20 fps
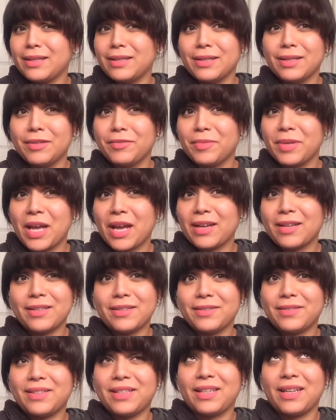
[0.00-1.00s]
I could have I could
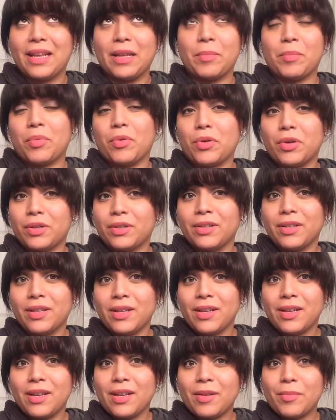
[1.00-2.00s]
have seen it in porn,
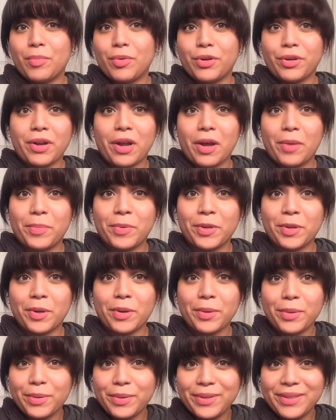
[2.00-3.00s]
Pornhub, you know.